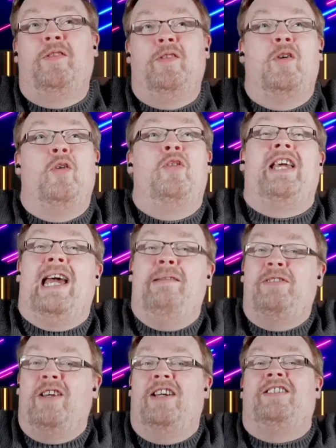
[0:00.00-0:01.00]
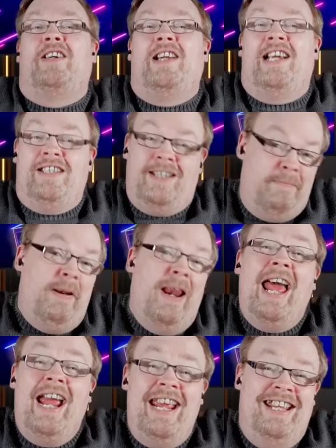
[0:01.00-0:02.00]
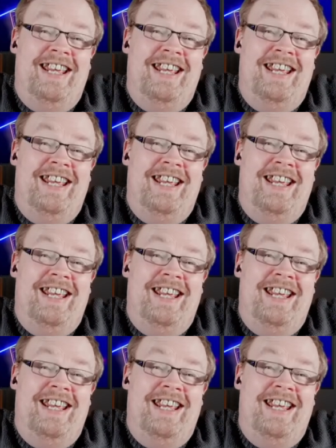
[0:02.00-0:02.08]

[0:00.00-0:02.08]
all the games that I don't actually play.